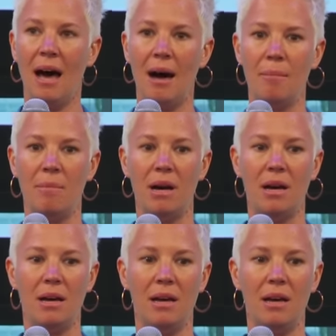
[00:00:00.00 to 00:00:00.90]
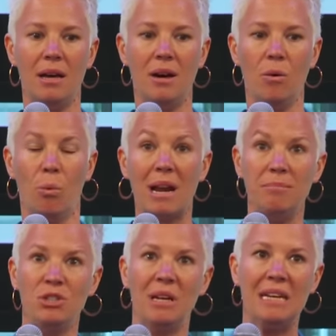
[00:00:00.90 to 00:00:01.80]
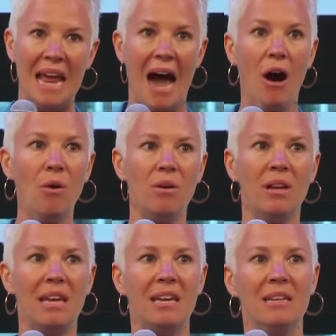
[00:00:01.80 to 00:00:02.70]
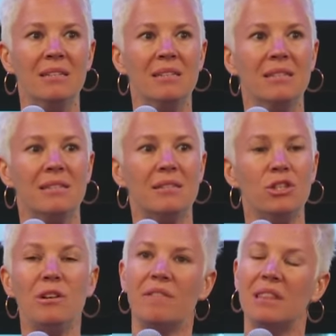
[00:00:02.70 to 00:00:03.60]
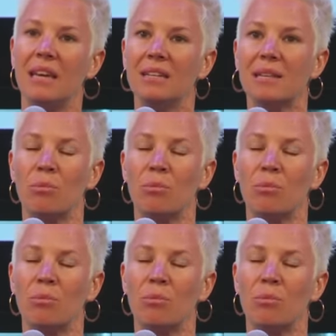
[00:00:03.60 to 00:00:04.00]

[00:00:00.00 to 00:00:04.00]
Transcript: Um, what I'm doing now is two different things.